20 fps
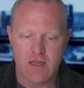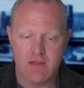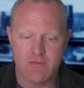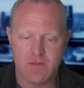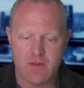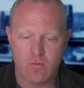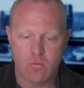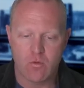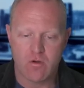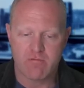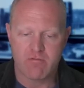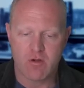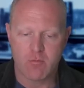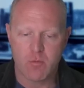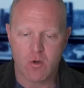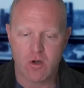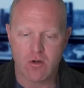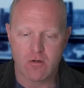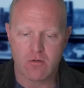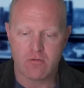And then one of our
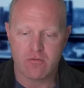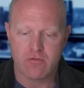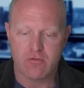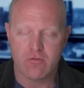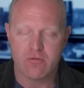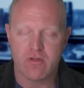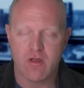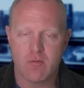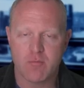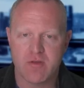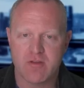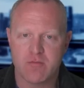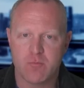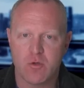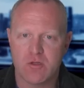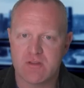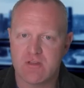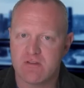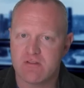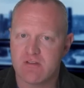partners who's helped us
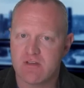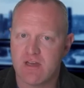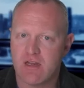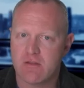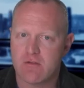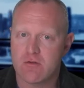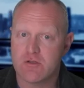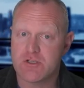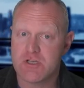put this together,